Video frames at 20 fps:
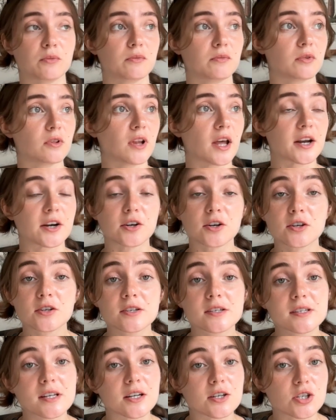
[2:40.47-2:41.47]

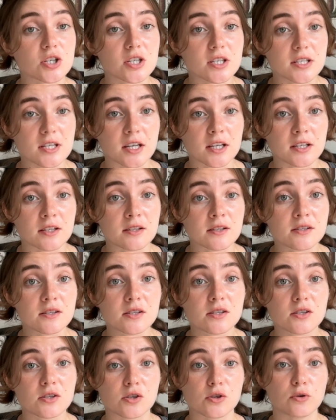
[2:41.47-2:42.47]
Letters that she
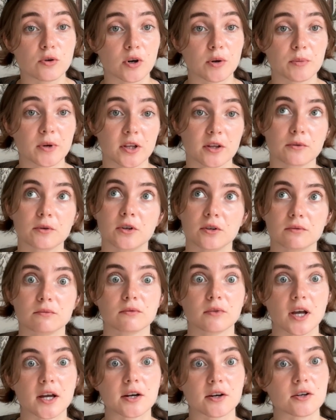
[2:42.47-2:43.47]
sends to her mother,
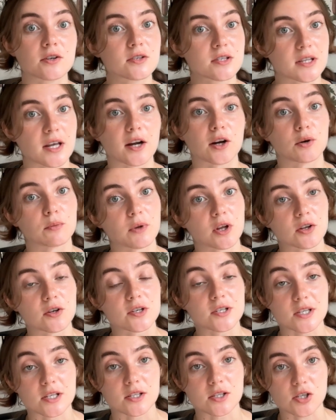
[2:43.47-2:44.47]
letters that her mother
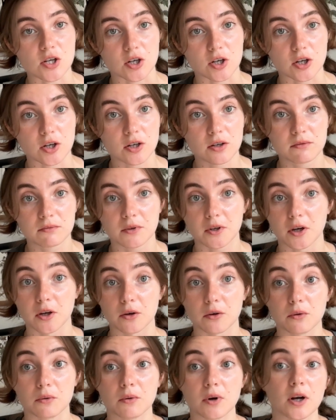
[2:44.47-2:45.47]
sends her
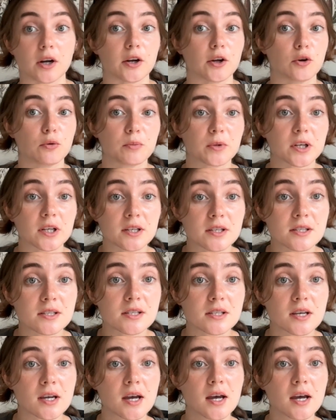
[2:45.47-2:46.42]
go unopened.